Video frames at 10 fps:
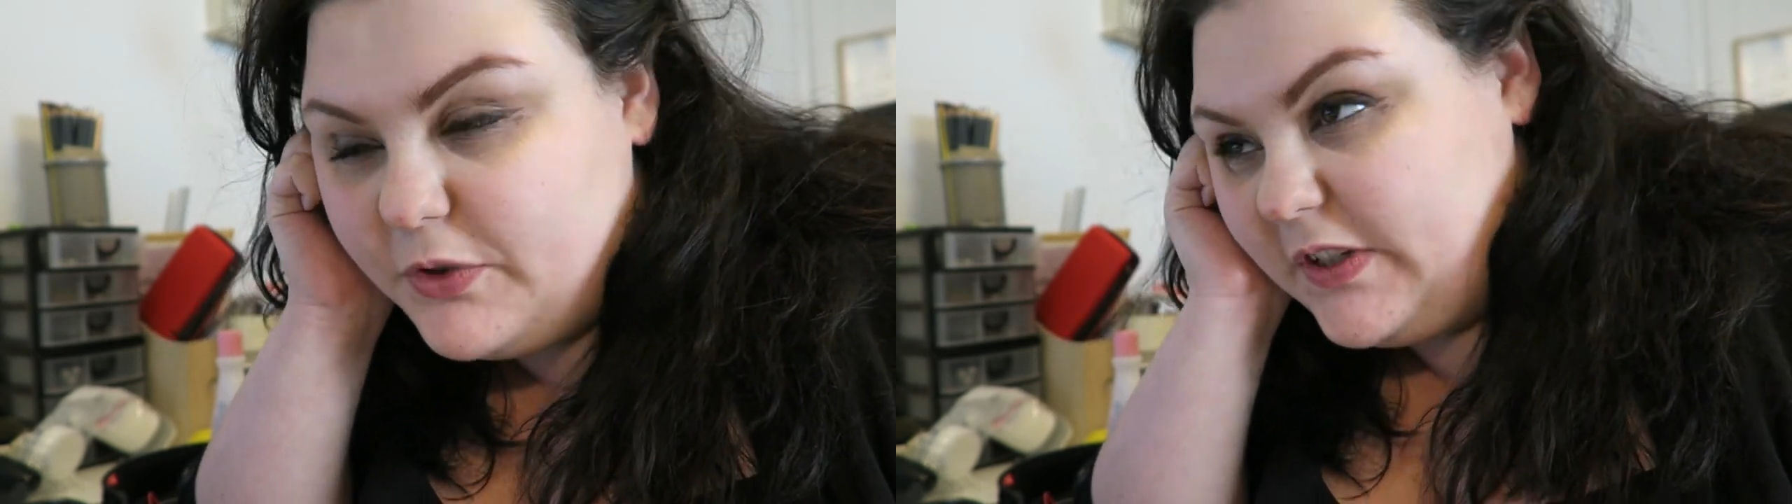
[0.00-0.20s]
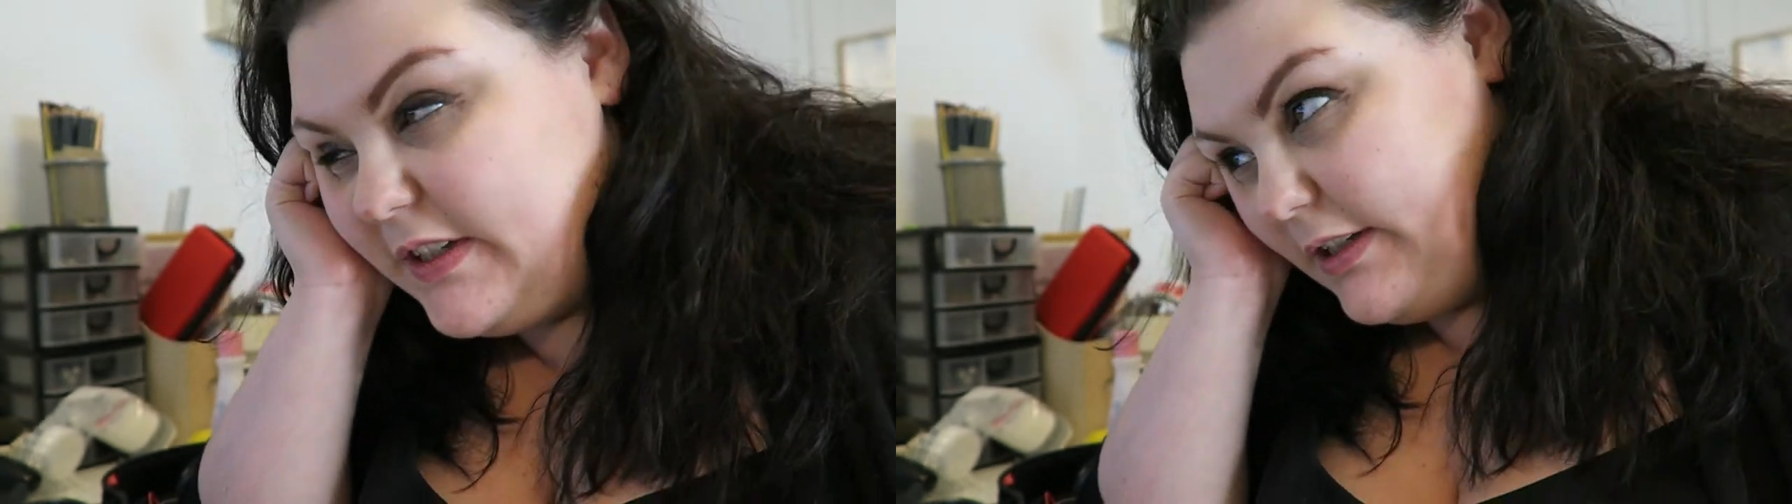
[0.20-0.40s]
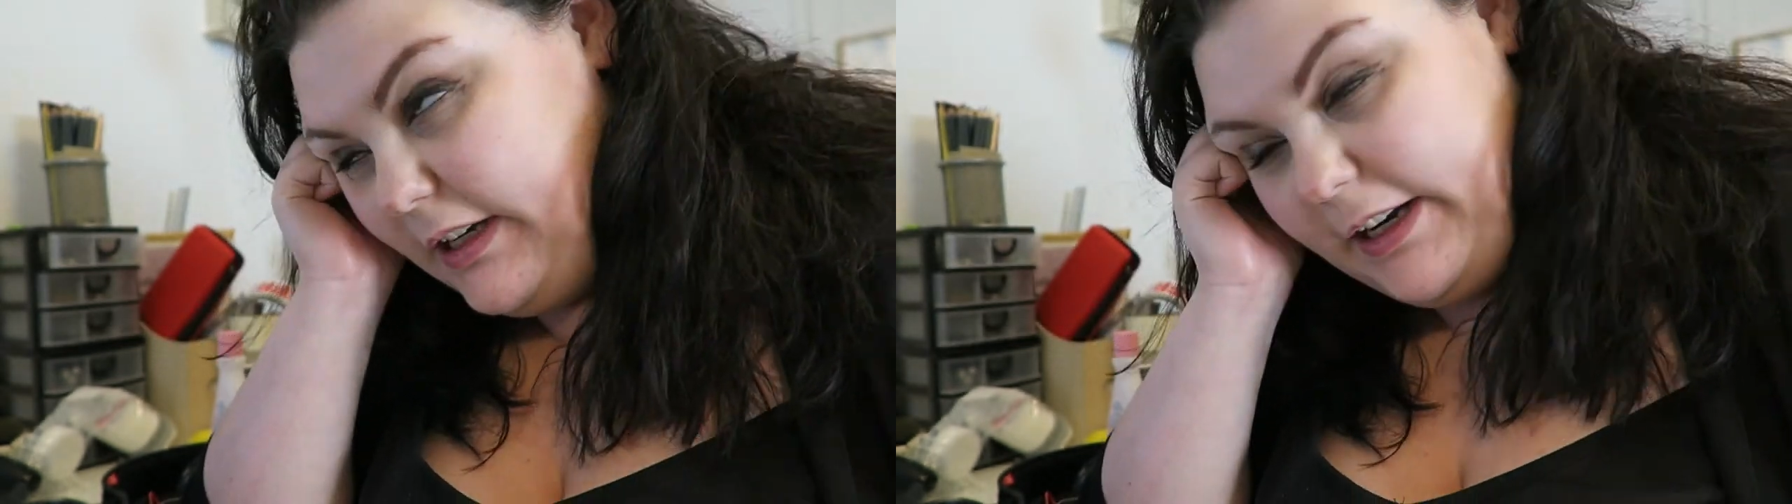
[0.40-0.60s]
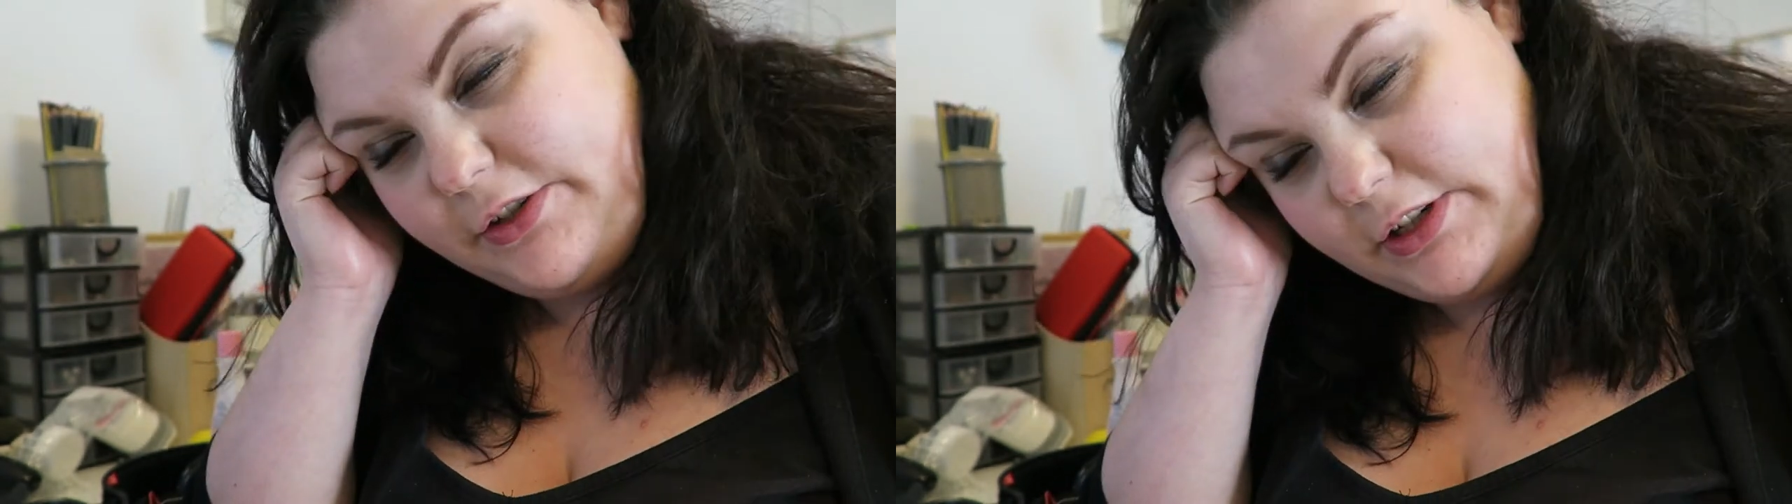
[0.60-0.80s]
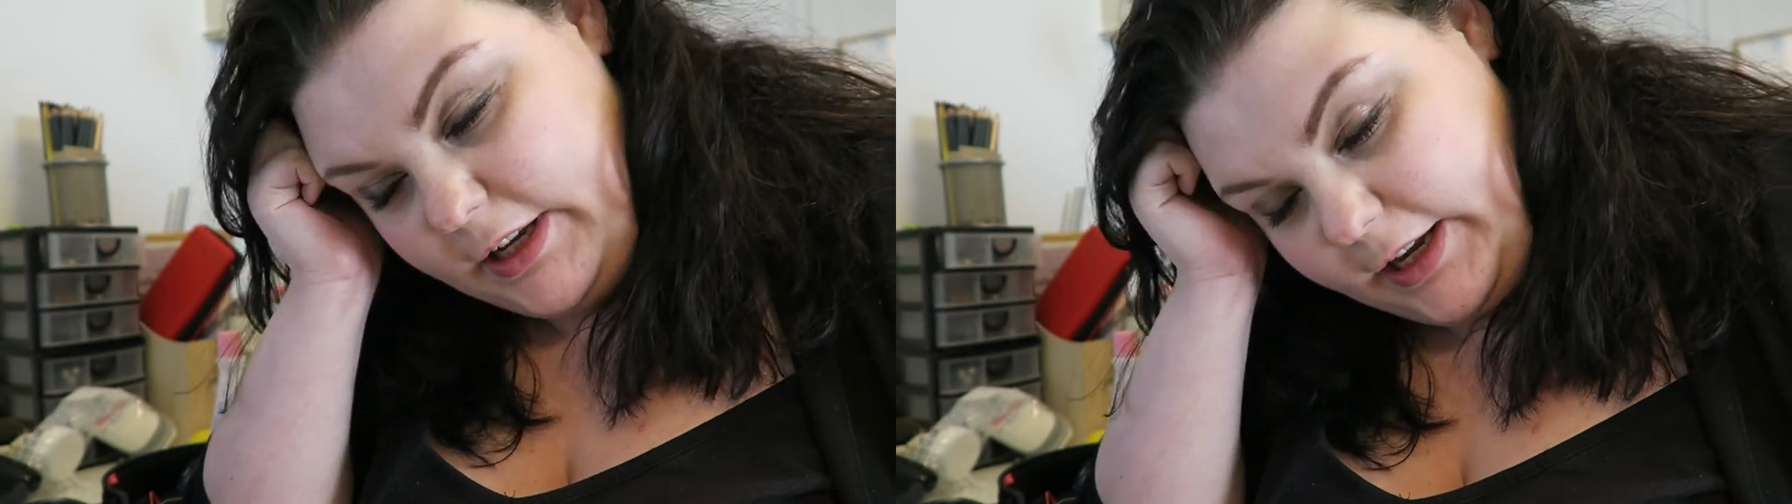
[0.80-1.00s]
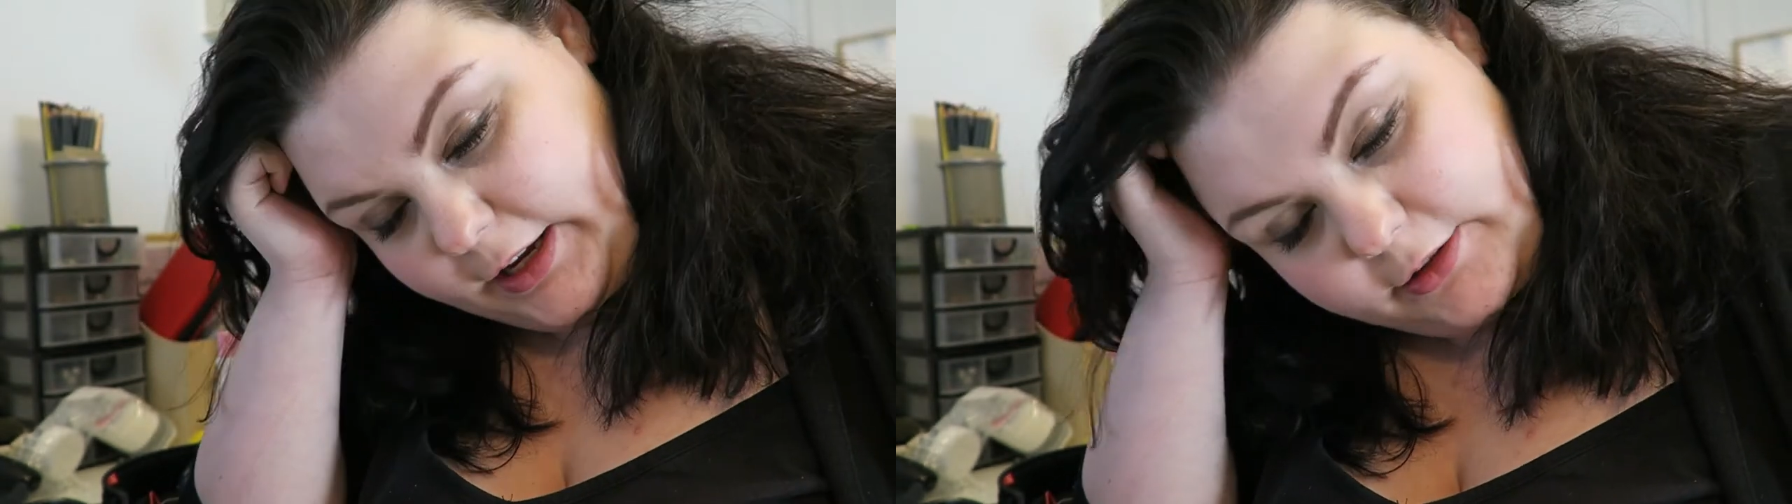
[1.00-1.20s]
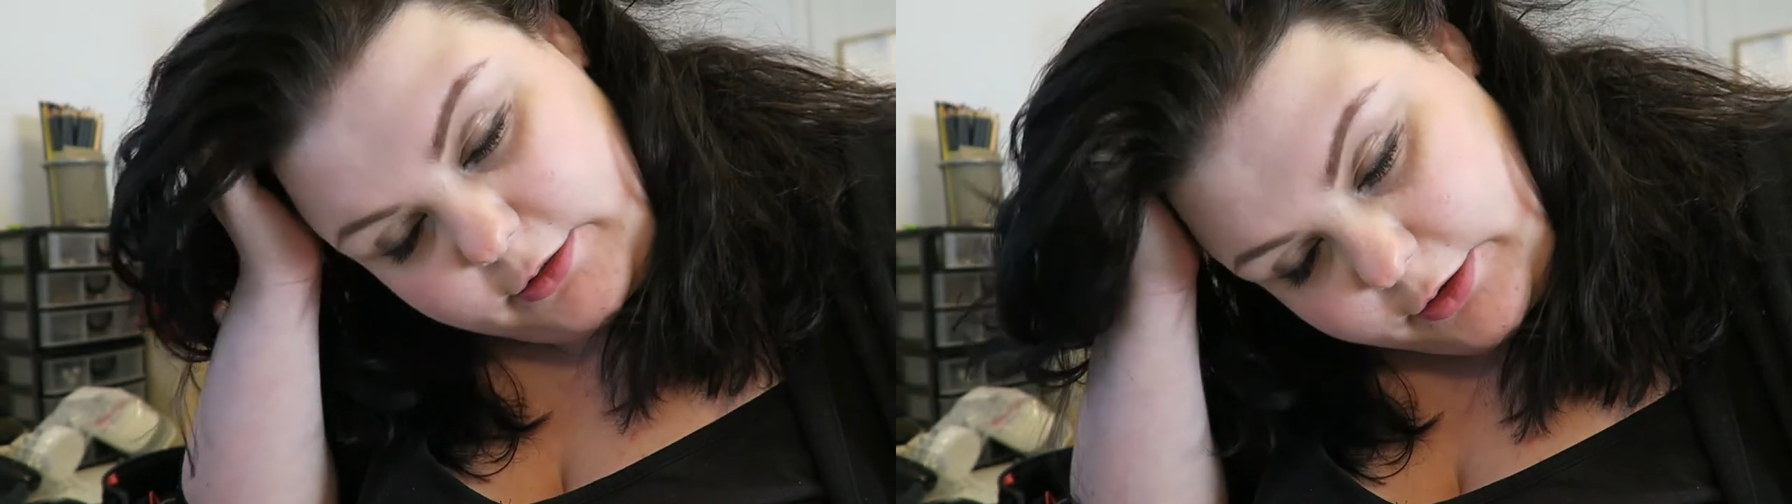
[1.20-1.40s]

just literally